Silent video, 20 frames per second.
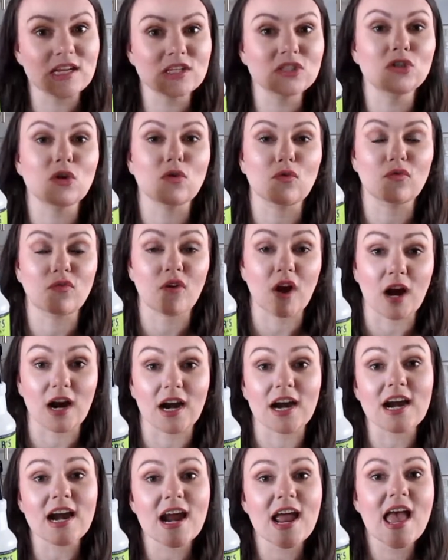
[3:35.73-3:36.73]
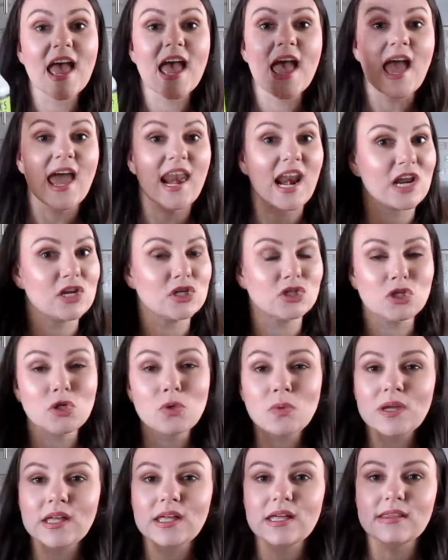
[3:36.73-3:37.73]
so far, and I
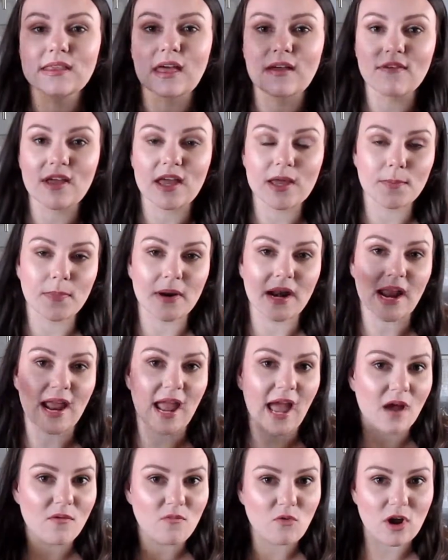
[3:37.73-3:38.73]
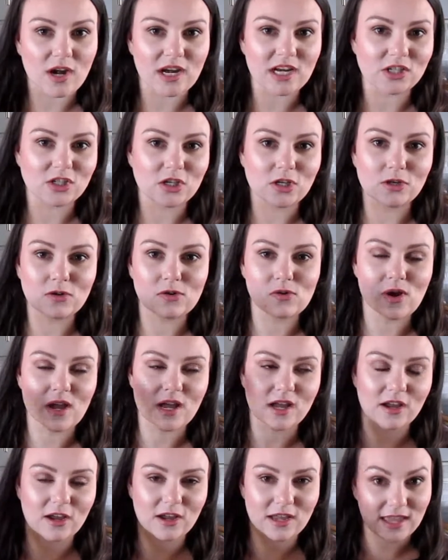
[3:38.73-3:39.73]
do really love it, but I am wanting
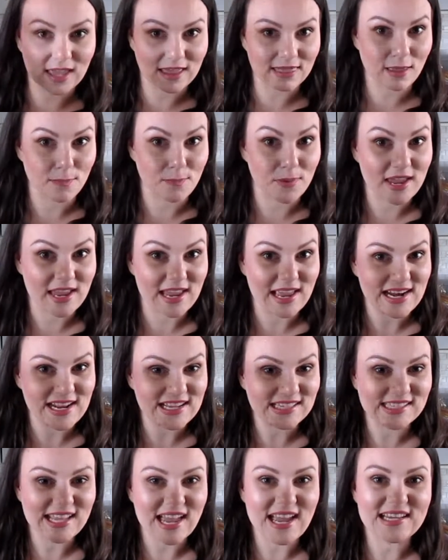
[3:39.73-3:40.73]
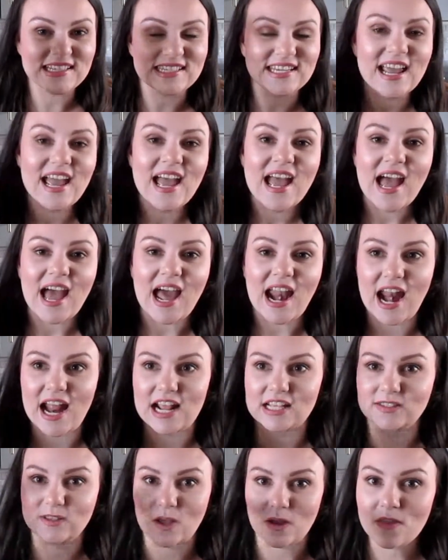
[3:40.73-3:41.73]
to get the peony scent, and
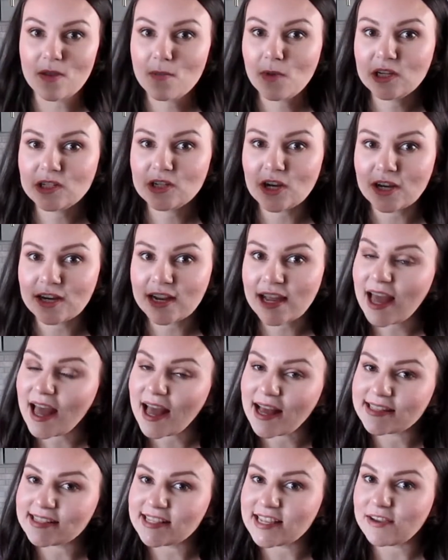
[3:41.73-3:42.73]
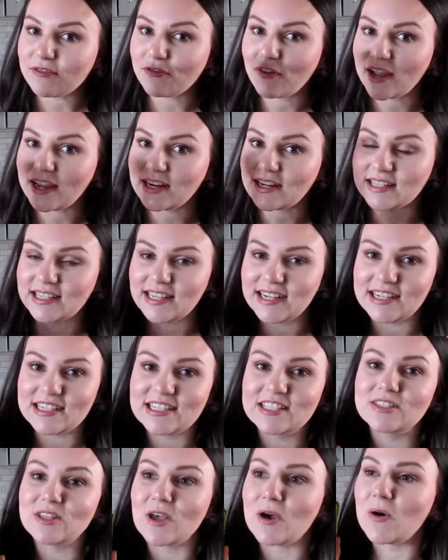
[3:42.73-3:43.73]
I saw that my Target has it finally,
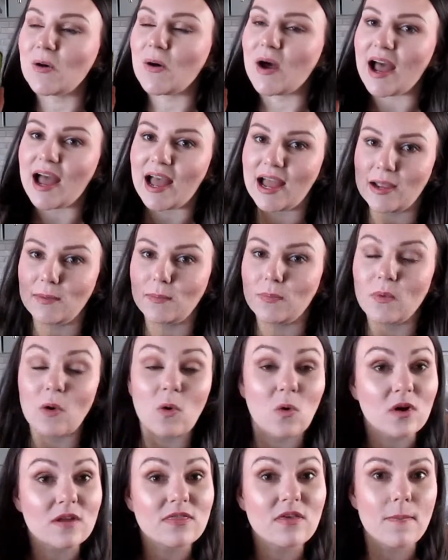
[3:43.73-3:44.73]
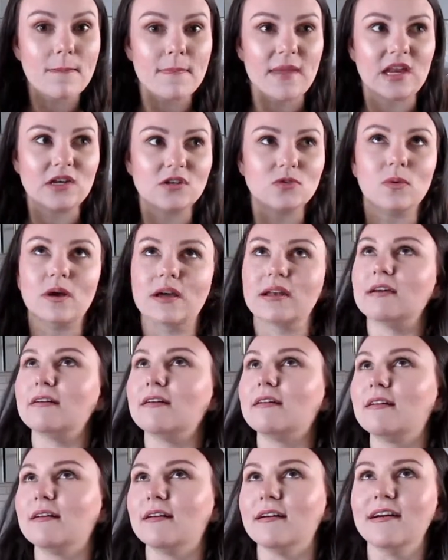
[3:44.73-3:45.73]
so or the mint one.
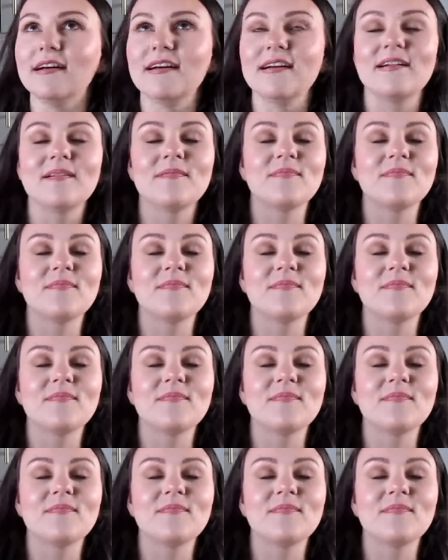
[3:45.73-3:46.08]
Oh,